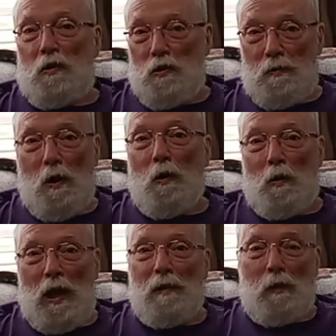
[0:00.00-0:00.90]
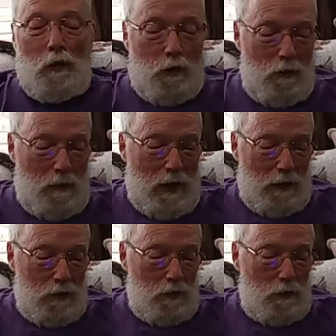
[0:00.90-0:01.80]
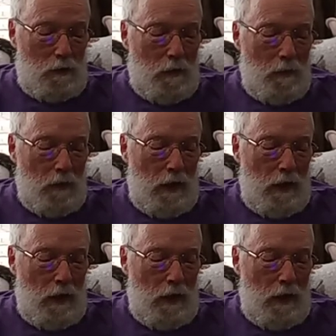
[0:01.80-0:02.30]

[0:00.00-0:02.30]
You know Nabal knew about it too.